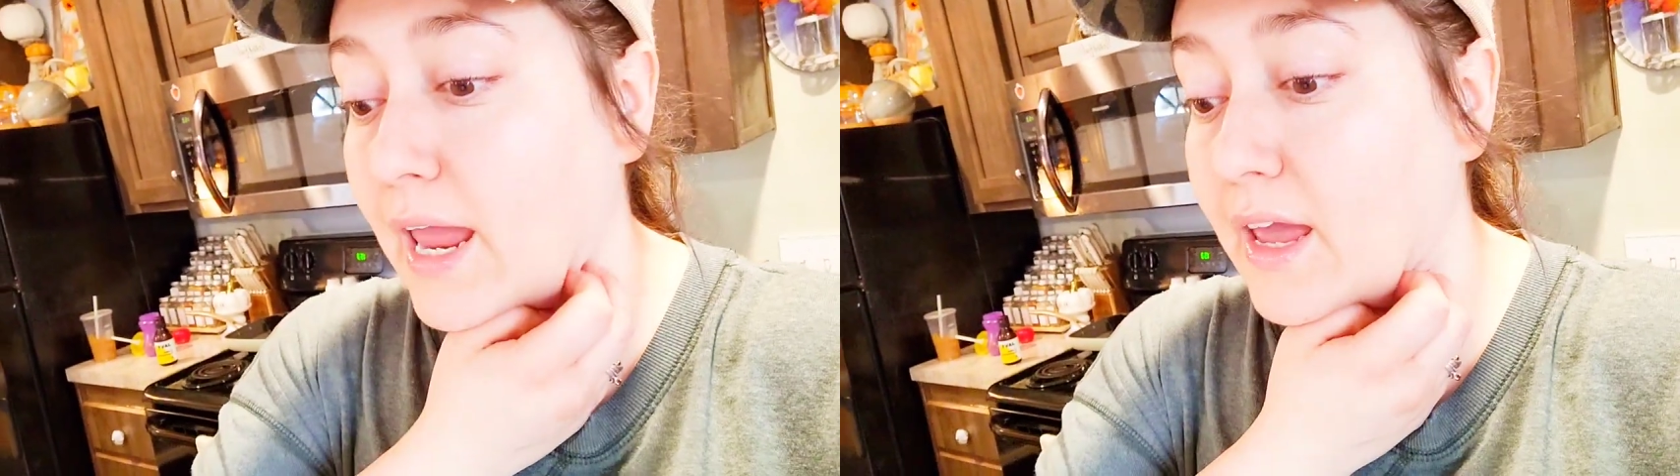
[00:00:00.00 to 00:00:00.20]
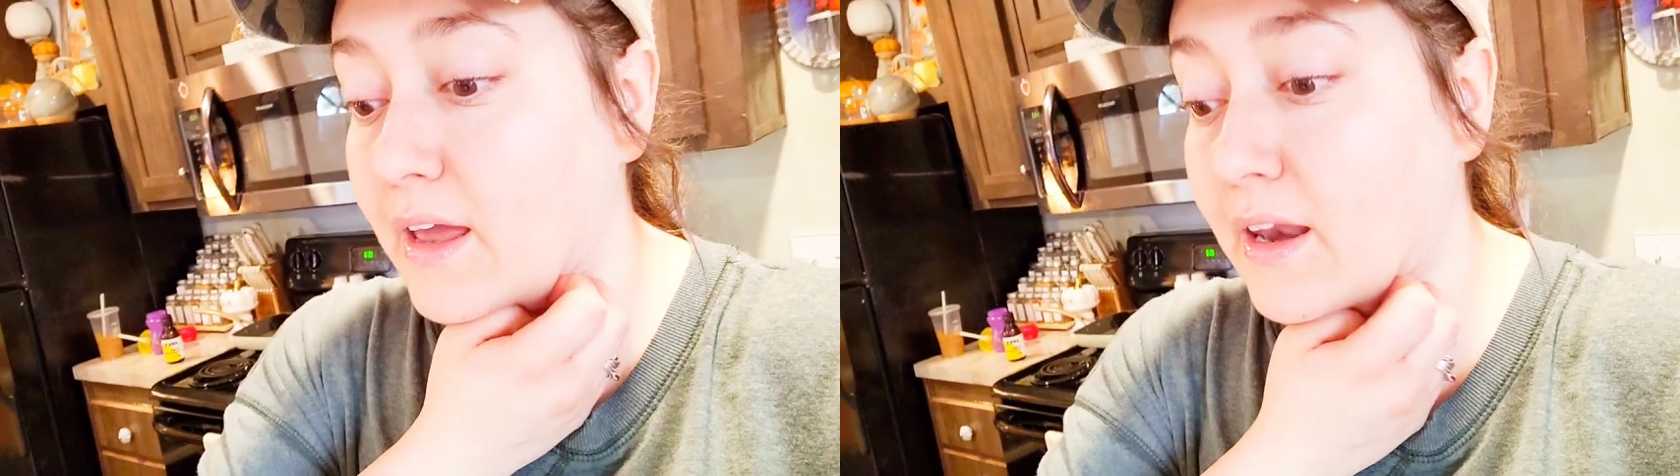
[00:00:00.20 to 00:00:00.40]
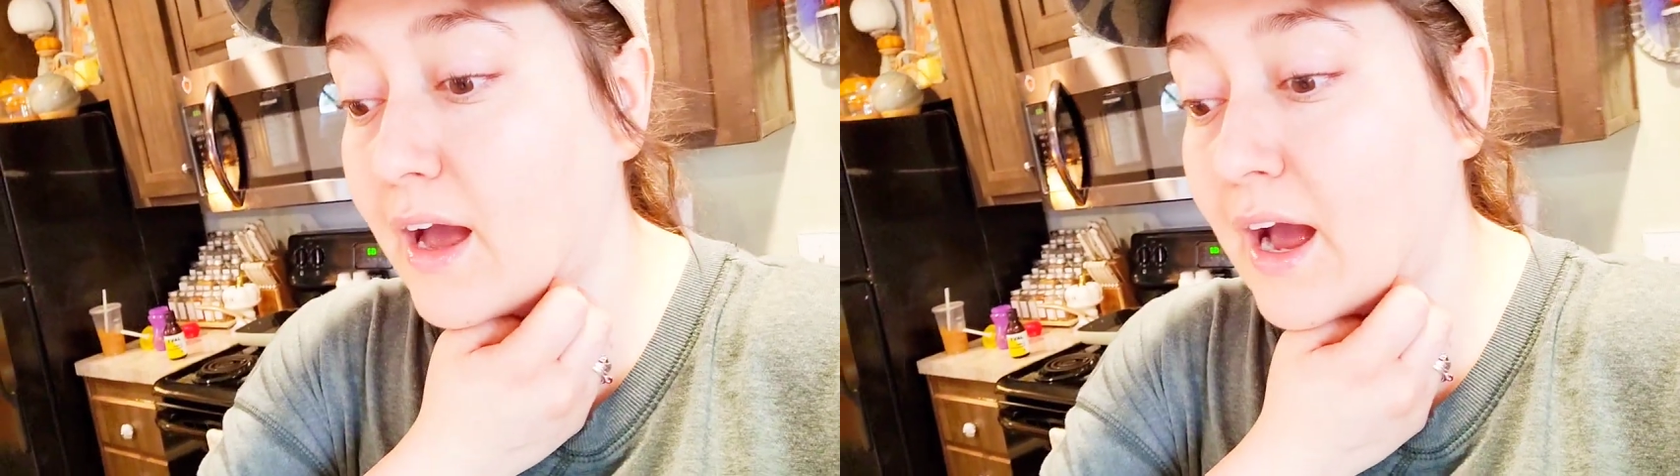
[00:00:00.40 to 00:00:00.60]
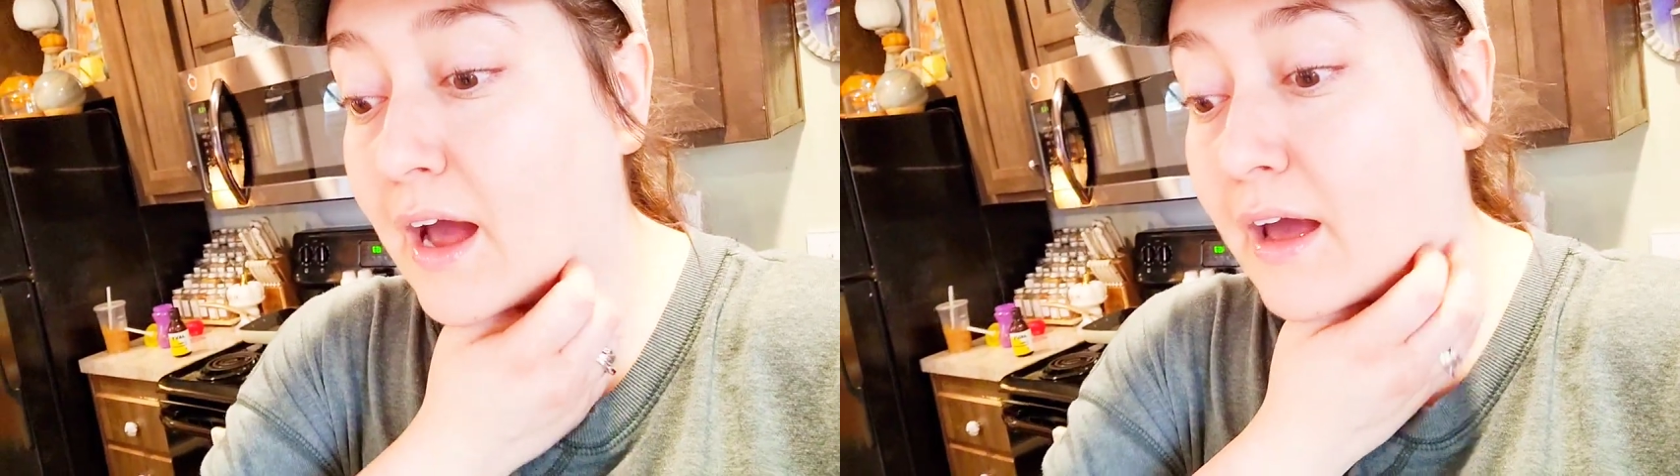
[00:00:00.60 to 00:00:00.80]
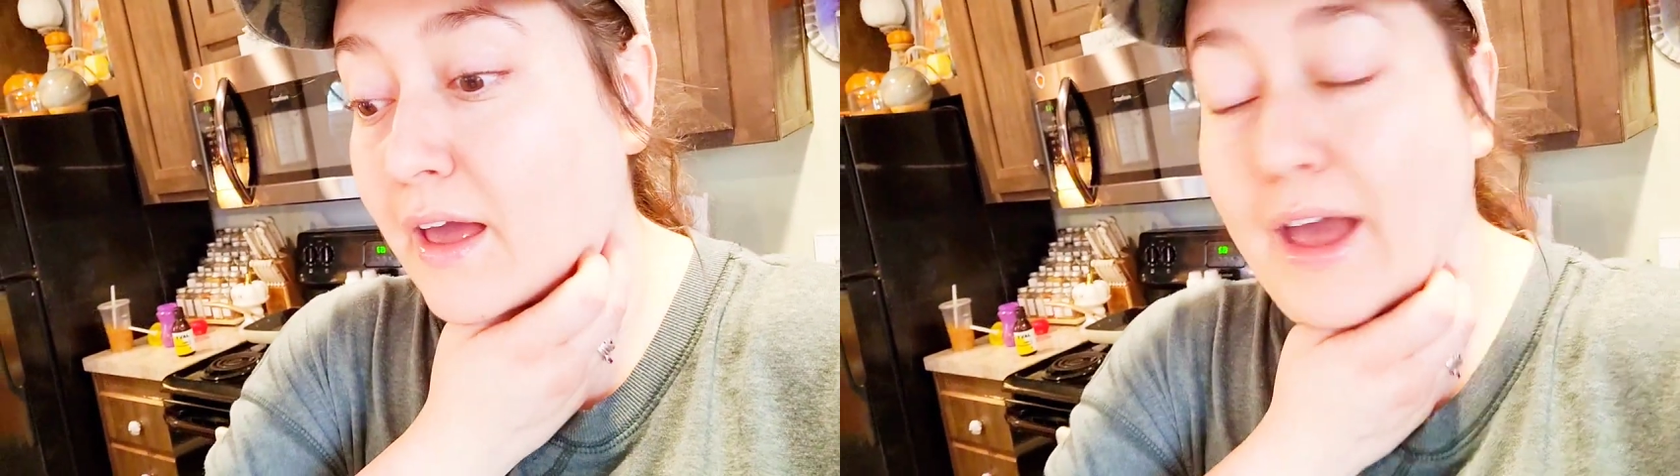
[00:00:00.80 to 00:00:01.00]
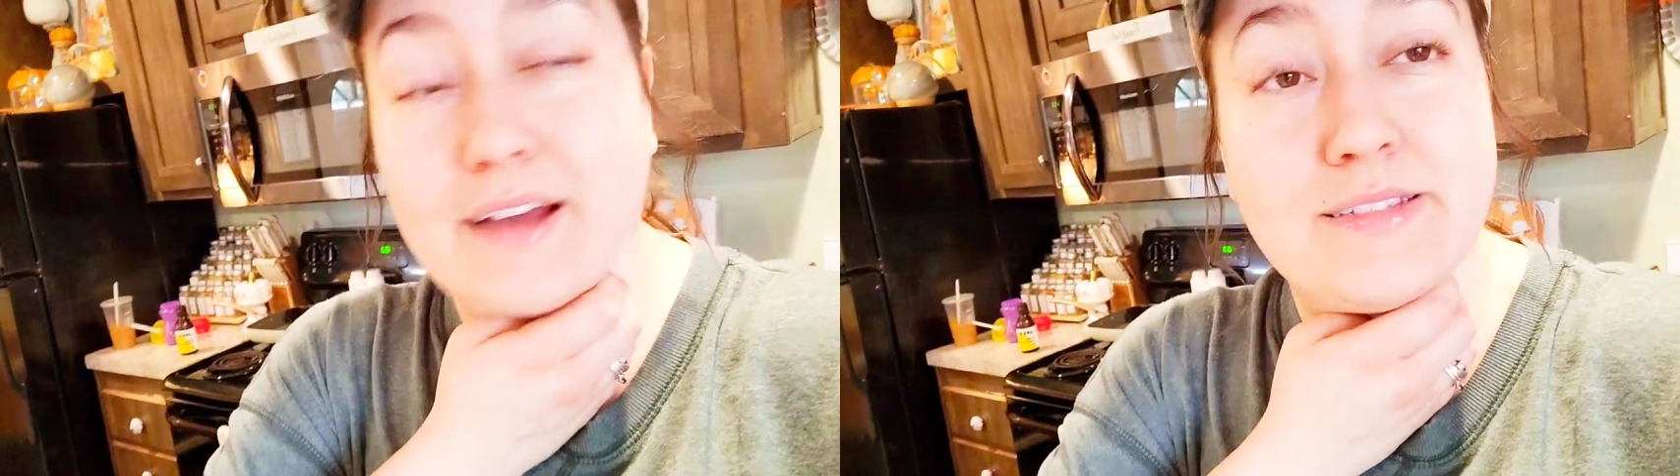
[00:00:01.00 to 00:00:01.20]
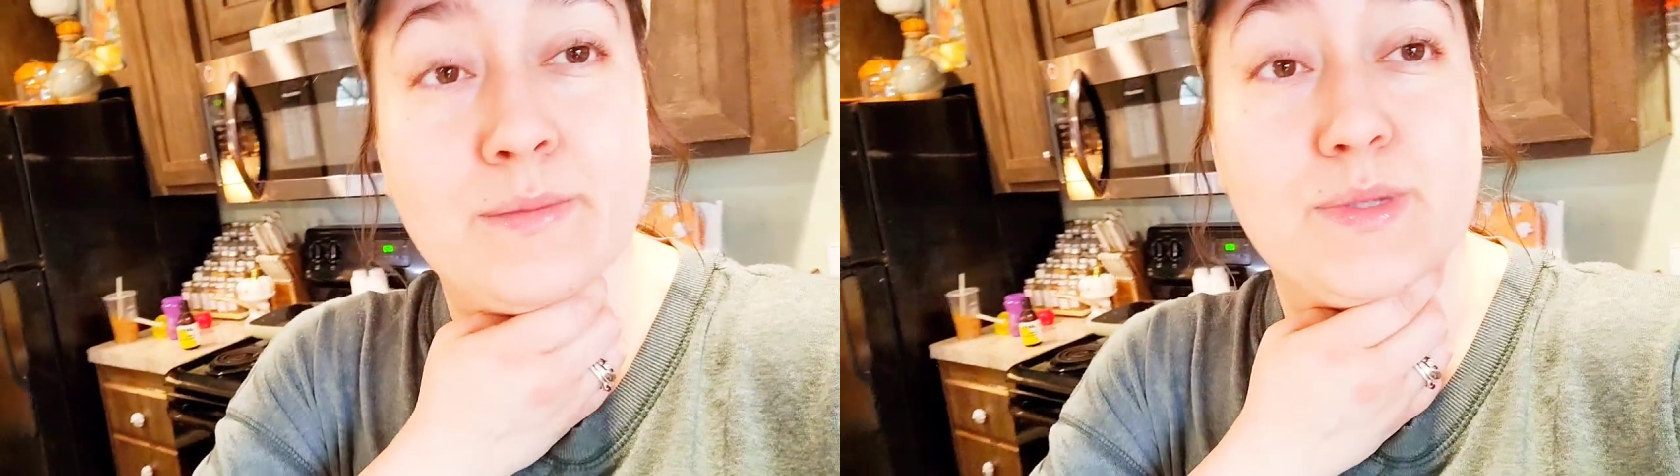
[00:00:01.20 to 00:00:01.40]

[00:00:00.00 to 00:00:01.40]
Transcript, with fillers: And I had some